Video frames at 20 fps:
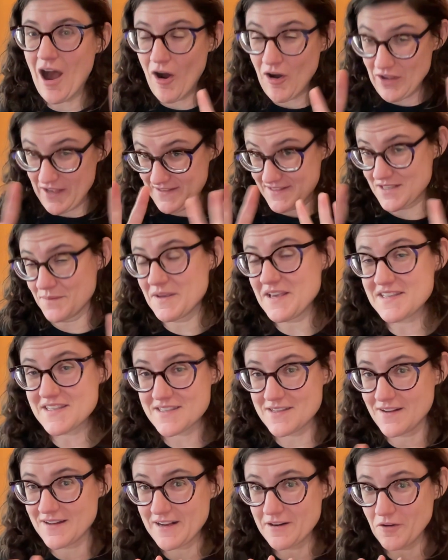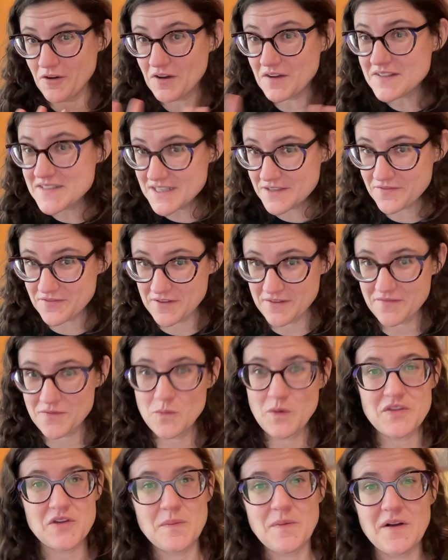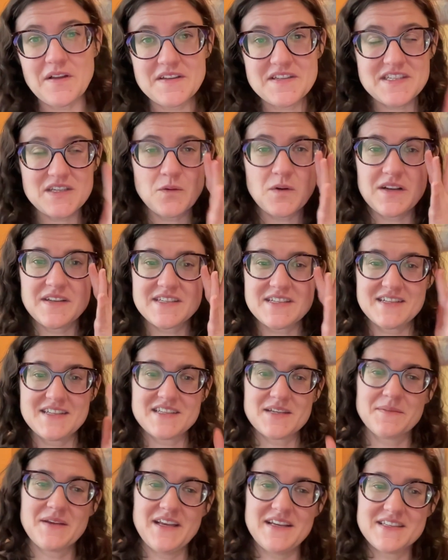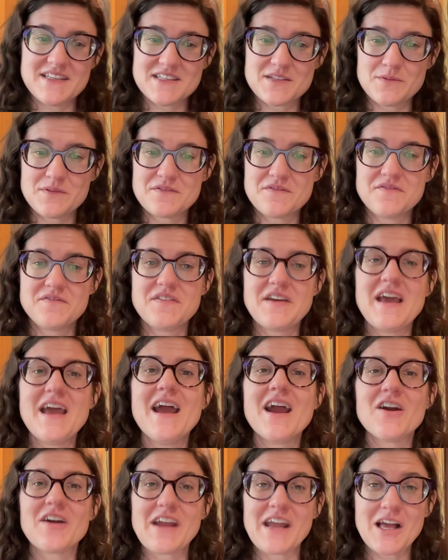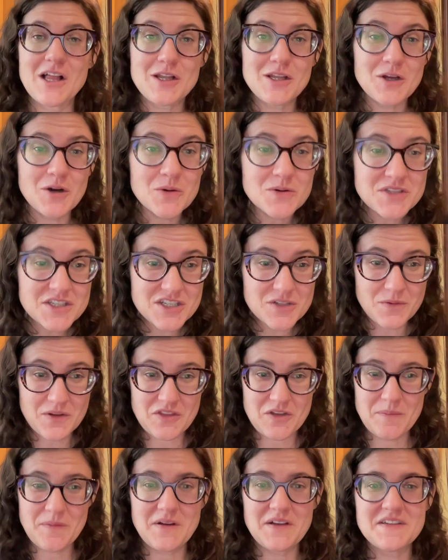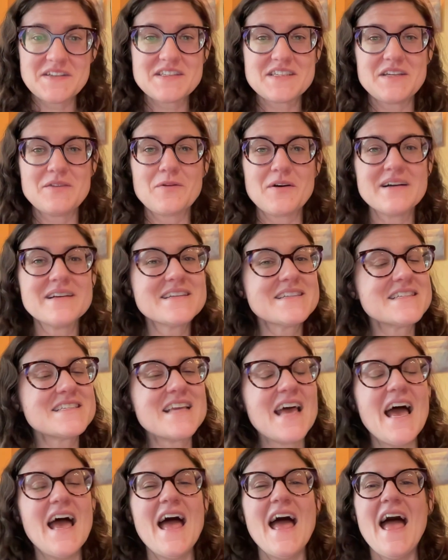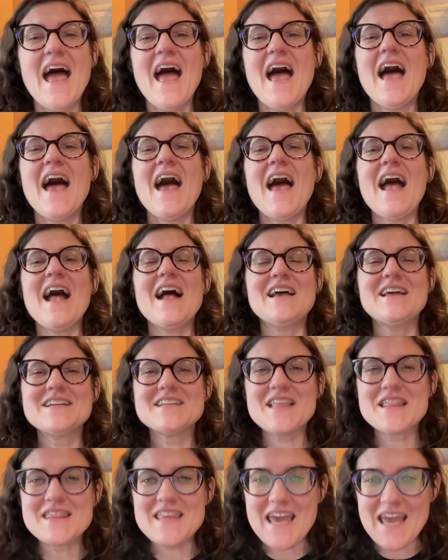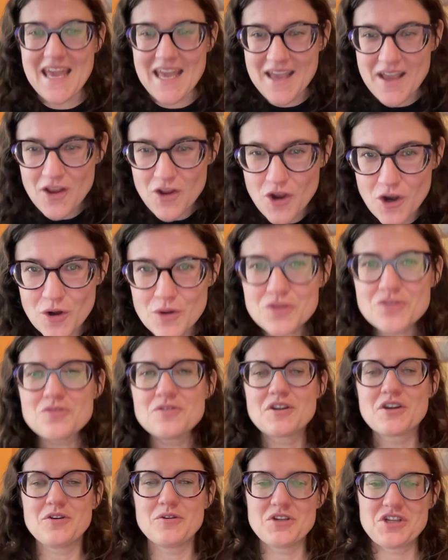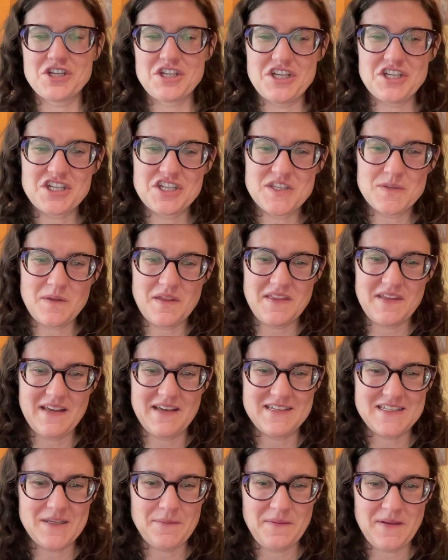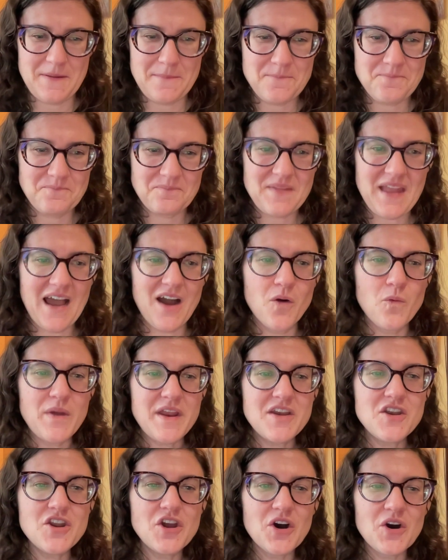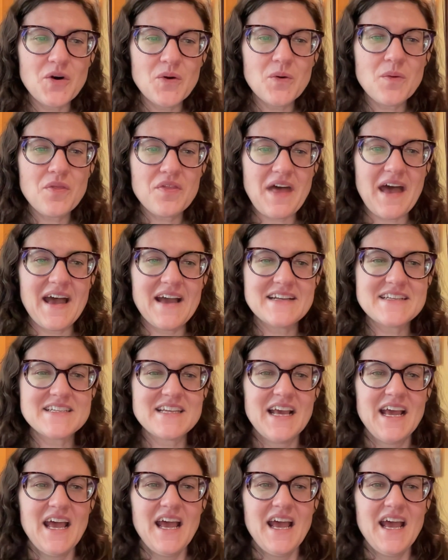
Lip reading: in some cases, not at all different from what their policy was. And in some cases, it was very close to what their policy was. And they go through negotiations with the NDP. Now, we know that,